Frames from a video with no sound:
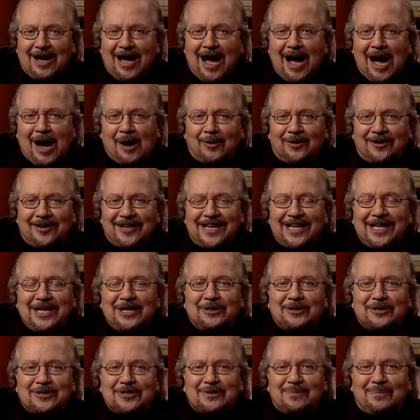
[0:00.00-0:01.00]
our
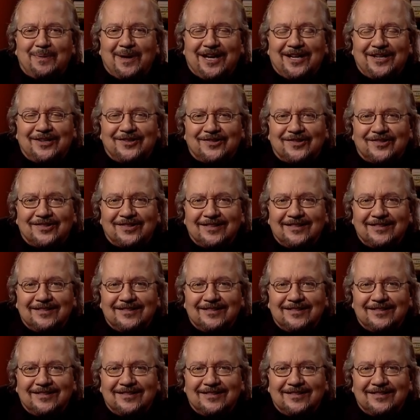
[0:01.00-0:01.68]
inner space